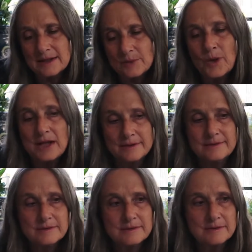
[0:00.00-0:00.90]

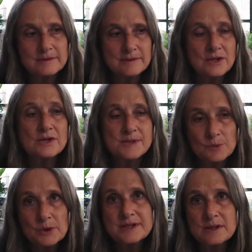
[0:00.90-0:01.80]
well, there are some
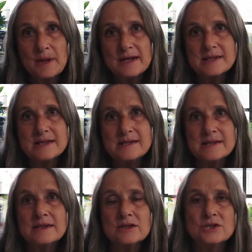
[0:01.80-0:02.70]
quilting magazines
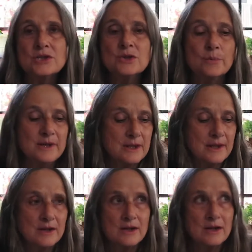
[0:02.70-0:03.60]
in there too, but
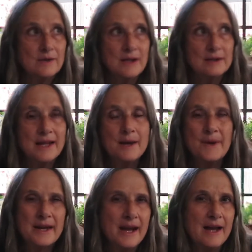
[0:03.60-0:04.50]
there are a lot,
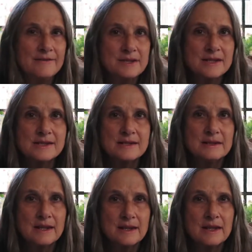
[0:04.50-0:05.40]
about a half
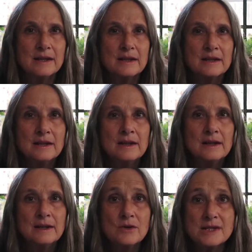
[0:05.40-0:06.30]
dozen, I think,
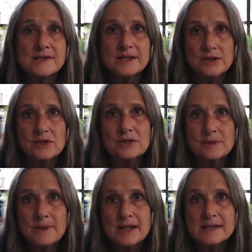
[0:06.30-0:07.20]
cross stitch
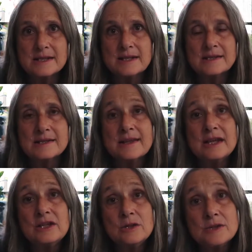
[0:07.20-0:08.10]
magazines. They
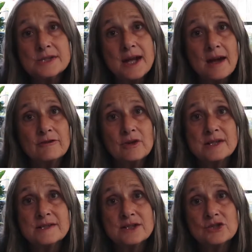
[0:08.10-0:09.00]
used to have
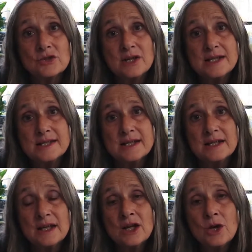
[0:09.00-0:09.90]
cross stitch
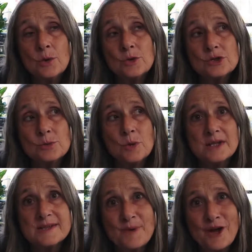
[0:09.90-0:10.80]
crazy, which
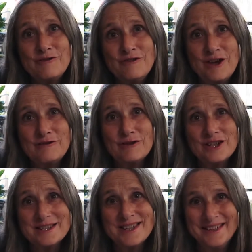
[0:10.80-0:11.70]
was my
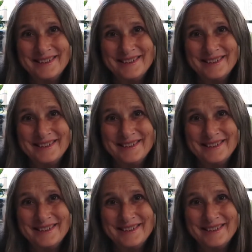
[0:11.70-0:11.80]
favorite